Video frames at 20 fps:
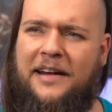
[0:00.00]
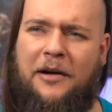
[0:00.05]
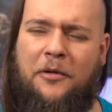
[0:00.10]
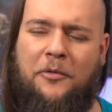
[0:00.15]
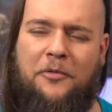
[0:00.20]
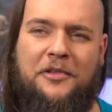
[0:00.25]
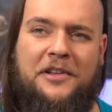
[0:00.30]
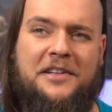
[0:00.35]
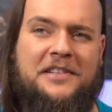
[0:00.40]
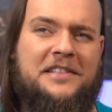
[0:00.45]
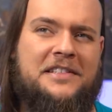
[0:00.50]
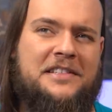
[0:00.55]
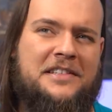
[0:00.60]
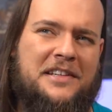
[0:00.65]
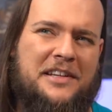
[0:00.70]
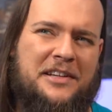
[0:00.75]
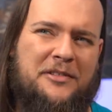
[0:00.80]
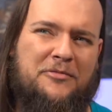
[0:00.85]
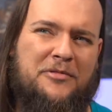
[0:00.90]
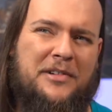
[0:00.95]
Now, this
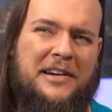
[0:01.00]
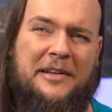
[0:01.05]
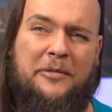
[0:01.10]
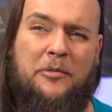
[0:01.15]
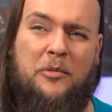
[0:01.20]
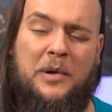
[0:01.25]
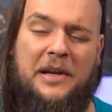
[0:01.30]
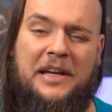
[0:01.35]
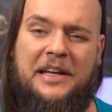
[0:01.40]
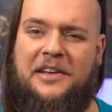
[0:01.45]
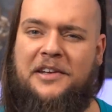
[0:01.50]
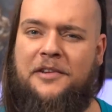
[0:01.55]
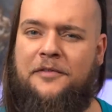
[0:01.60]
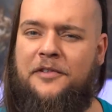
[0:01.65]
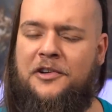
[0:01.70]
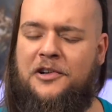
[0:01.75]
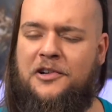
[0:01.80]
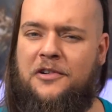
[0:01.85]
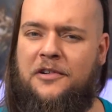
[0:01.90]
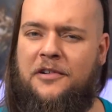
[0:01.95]
is a really weird
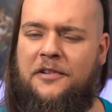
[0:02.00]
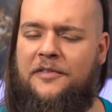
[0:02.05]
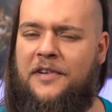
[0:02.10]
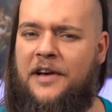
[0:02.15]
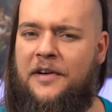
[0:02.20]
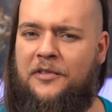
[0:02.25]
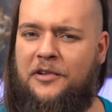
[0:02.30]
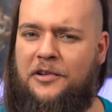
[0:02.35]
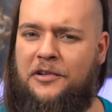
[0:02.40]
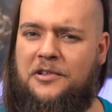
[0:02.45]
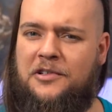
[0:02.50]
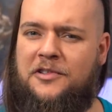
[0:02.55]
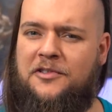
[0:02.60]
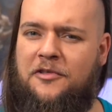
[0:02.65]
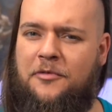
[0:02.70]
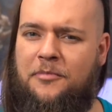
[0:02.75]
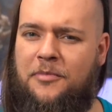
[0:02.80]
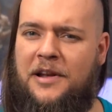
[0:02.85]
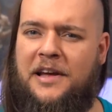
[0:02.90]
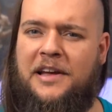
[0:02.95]
division of evidence
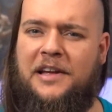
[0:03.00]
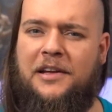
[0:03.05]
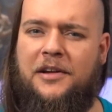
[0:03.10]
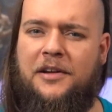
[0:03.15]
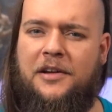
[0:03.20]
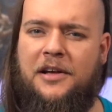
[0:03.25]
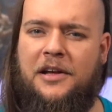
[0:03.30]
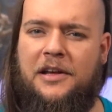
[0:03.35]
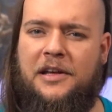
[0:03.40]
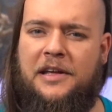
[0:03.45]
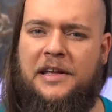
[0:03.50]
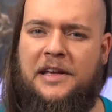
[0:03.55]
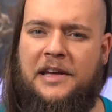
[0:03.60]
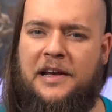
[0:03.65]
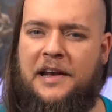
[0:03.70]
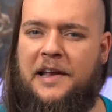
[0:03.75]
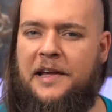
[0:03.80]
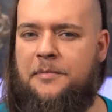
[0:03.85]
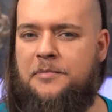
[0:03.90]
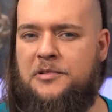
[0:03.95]
from Nate.
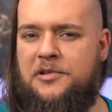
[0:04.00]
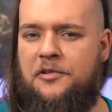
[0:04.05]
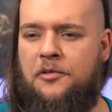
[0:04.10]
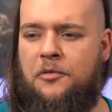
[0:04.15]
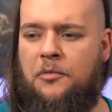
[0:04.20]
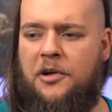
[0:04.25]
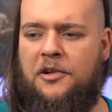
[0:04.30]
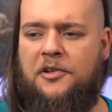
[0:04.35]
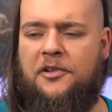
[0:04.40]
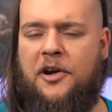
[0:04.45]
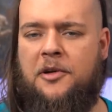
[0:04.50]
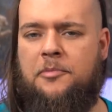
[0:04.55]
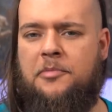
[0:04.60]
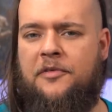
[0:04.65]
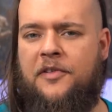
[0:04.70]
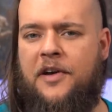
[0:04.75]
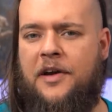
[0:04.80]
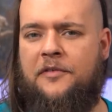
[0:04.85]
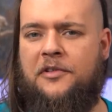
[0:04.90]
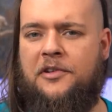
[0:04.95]
He claims that one
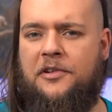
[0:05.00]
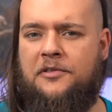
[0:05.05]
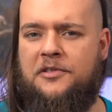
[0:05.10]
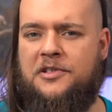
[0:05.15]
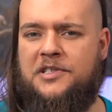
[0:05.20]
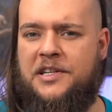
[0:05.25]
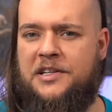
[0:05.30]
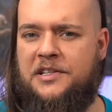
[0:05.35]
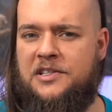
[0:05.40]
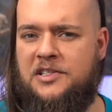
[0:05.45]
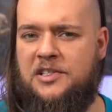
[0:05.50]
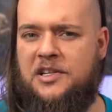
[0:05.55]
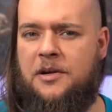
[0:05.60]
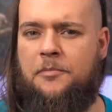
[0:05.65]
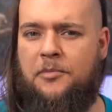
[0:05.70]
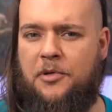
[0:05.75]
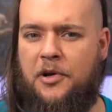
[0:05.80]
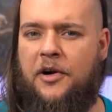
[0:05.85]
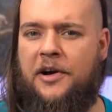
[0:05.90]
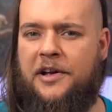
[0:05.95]
type of evidence is
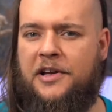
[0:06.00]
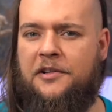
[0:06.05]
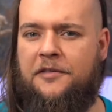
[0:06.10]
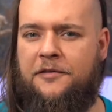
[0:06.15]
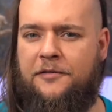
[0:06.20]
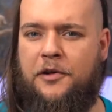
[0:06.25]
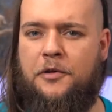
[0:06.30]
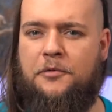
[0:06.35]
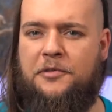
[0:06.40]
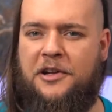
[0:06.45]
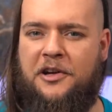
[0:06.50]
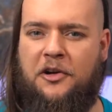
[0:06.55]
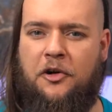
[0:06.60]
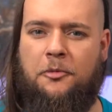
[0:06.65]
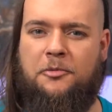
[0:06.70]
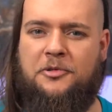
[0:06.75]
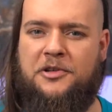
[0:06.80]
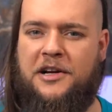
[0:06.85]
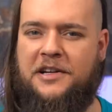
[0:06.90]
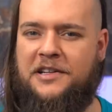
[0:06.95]
some kind of floating
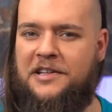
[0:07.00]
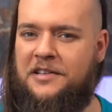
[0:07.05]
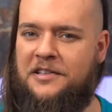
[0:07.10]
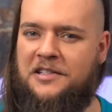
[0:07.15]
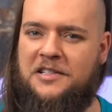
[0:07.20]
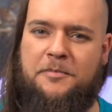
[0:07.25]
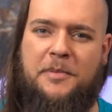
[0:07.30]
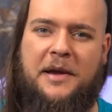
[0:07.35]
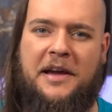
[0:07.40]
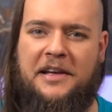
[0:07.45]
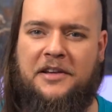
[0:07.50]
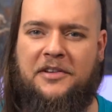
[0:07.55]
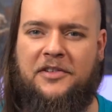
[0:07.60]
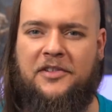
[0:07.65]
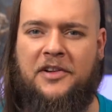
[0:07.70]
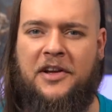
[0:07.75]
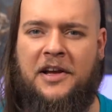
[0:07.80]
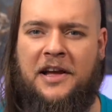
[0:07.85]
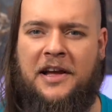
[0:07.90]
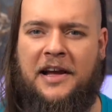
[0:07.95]
object in
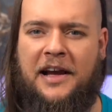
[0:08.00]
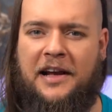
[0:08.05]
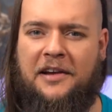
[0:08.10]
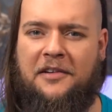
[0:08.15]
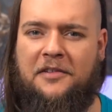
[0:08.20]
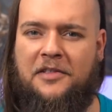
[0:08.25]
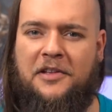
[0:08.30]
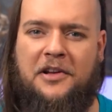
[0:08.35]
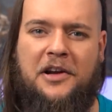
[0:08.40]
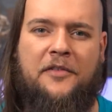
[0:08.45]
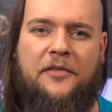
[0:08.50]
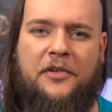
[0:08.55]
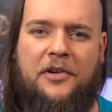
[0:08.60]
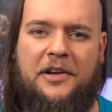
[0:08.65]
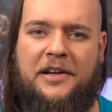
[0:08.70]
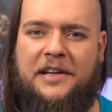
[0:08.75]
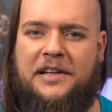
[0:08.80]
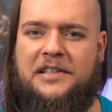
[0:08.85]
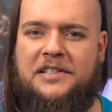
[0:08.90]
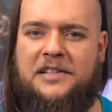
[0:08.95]
space, and the
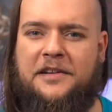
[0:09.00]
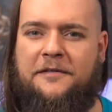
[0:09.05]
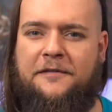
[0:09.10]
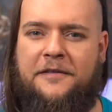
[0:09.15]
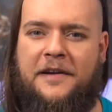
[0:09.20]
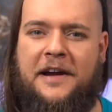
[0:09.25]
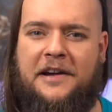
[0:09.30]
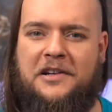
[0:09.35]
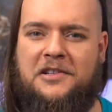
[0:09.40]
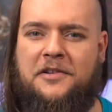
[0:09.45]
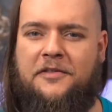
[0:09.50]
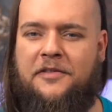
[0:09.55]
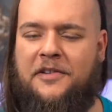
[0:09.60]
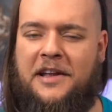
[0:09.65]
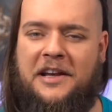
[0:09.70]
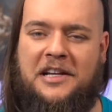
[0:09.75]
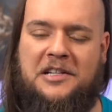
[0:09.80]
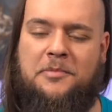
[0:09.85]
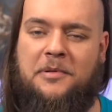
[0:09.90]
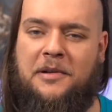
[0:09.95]
other is effects of
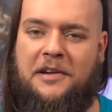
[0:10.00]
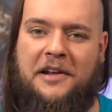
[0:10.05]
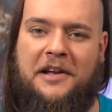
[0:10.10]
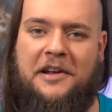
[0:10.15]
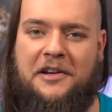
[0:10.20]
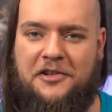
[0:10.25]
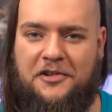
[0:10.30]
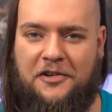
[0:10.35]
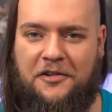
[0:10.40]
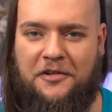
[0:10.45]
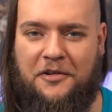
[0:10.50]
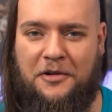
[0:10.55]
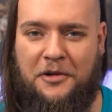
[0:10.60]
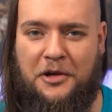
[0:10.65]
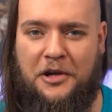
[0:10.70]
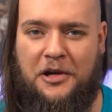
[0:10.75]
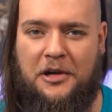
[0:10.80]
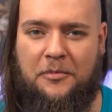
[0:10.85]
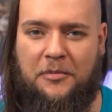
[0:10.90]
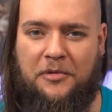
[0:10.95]
an explanation
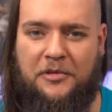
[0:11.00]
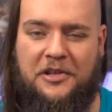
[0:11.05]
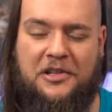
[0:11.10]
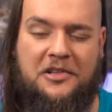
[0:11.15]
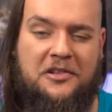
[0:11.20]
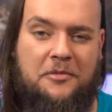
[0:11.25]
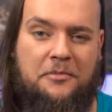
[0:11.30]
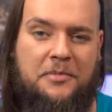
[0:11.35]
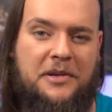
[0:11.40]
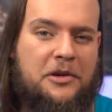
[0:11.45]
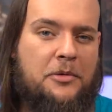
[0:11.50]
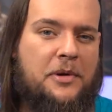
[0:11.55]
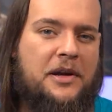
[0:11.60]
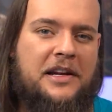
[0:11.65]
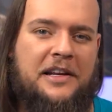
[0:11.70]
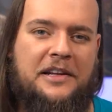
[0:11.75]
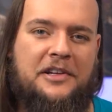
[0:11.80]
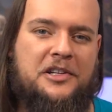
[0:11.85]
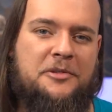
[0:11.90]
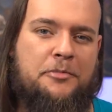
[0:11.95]
but this can be
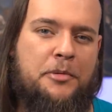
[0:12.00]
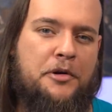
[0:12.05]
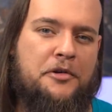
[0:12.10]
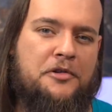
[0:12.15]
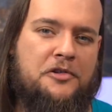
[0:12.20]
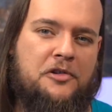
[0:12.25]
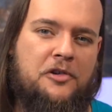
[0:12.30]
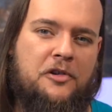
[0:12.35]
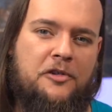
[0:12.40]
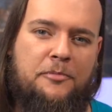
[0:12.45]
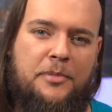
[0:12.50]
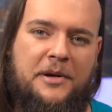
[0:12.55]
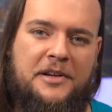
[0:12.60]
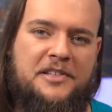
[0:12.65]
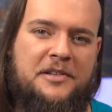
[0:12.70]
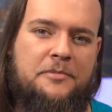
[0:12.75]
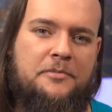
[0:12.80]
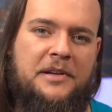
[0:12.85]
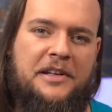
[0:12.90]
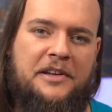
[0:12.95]
quickly disposed of by
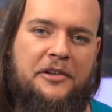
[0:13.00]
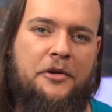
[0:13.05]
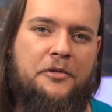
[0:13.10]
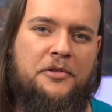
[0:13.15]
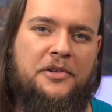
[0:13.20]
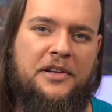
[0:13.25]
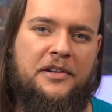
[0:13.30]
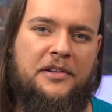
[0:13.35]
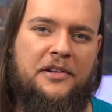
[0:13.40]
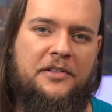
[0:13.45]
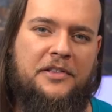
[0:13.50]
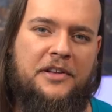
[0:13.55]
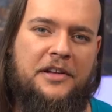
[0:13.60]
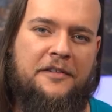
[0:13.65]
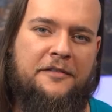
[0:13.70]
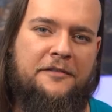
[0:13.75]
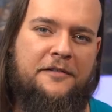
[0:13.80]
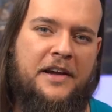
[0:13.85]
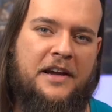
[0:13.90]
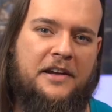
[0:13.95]
simply noting that
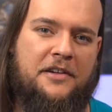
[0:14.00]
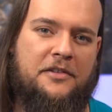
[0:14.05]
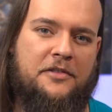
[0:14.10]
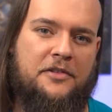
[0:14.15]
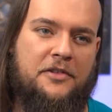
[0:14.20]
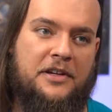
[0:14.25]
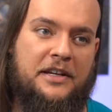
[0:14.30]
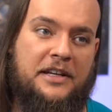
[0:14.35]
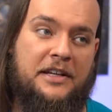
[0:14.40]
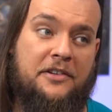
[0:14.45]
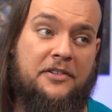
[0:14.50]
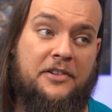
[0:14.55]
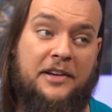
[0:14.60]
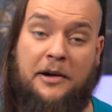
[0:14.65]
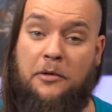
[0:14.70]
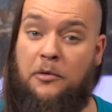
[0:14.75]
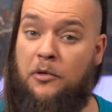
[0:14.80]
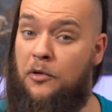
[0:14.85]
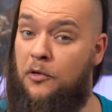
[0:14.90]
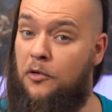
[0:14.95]
the effect that is
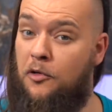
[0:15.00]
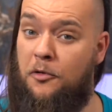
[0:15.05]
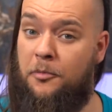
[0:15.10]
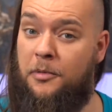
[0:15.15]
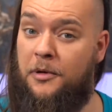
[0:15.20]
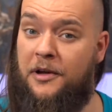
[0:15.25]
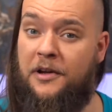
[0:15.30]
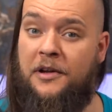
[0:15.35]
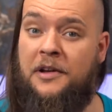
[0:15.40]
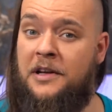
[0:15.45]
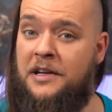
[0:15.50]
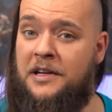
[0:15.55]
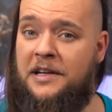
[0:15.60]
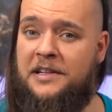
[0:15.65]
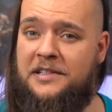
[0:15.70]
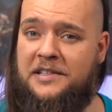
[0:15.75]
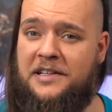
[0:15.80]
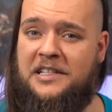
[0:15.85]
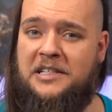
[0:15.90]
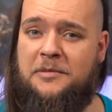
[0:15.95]
our orbit
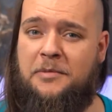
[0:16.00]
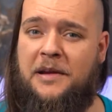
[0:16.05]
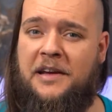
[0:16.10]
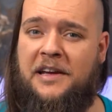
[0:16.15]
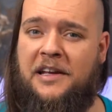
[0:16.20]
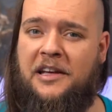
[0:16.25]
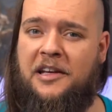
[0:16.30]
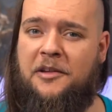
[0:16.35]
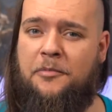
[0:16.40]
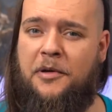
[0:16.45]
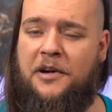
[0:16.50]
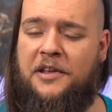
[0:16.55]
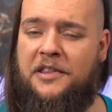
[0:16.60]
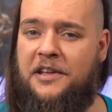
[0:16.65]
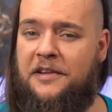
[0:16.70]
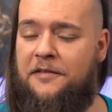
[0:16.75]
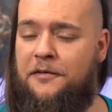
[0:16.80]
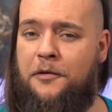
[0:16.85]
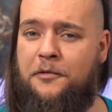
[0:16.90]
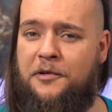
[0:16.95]
is explained by
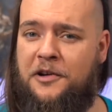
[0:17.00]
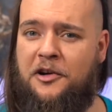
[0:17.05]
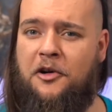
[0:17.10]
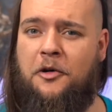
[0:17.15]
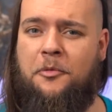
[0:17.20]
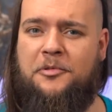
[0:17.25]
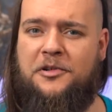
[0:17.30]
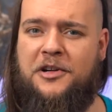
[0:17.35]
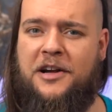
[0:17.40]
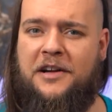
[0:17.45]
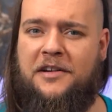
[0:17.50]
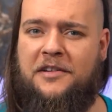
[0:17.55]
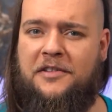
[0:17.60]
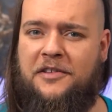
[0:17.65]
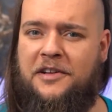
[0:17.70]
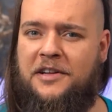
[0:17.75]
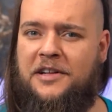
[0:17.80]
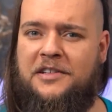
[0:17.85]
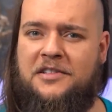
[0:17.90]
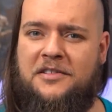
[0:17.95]
the floating
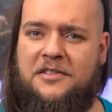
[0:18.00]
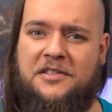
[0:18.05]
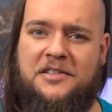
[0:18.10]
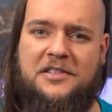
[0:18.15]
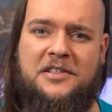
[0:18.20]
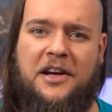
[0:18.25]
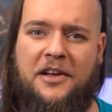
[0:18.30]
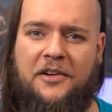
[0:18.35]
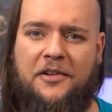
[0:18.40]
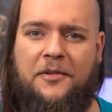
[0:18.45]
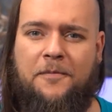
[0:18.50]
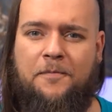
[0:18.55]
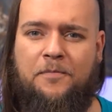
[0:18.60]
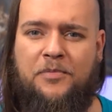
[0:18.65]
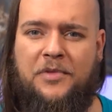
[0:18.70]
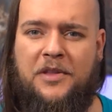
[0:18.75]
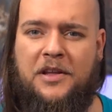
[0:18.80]
object that is the Sun.